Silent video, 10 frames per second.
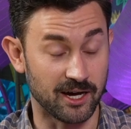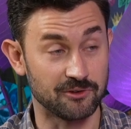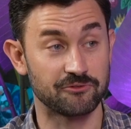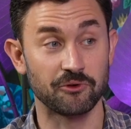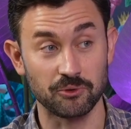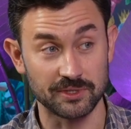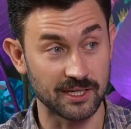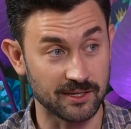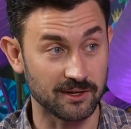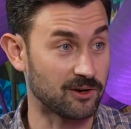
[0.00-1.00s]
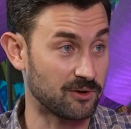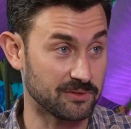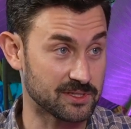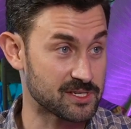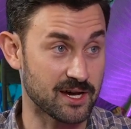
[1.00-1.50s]
unfolding all
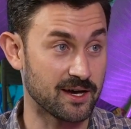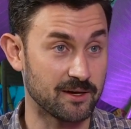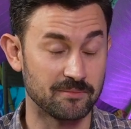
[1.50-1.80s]
the time.